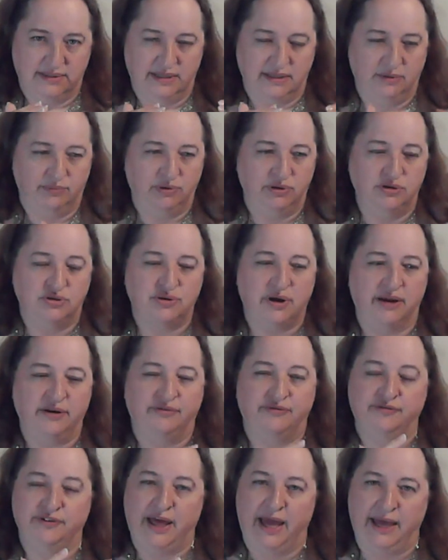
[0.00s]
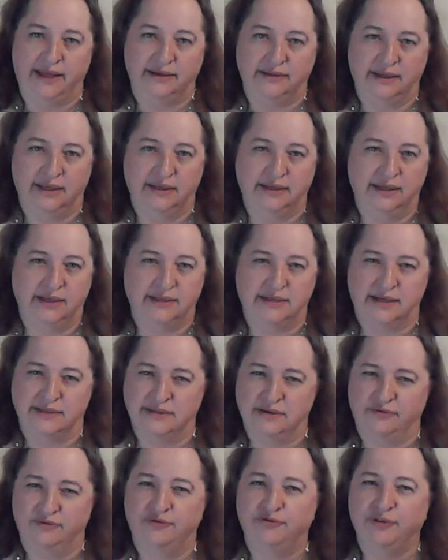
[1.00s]
And then when you try to flatten it, it
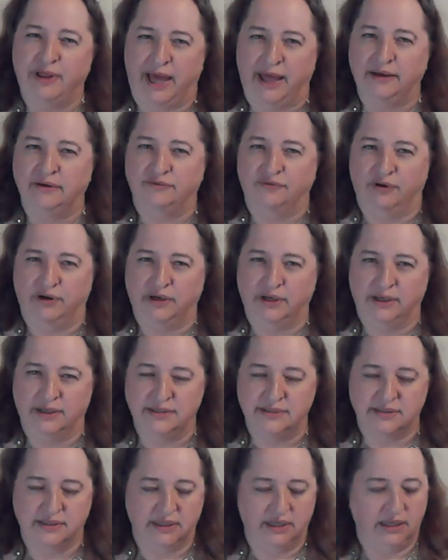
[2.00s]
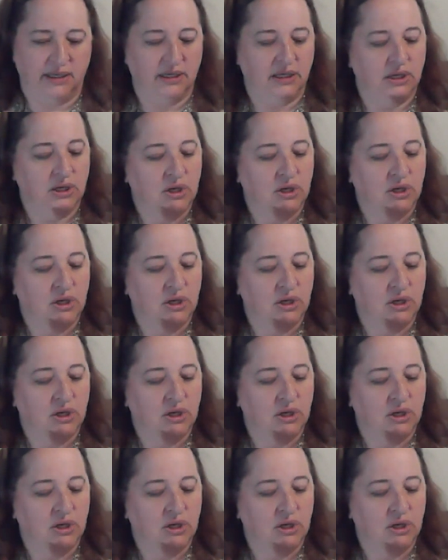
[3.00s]
doesn't flatten very nicely.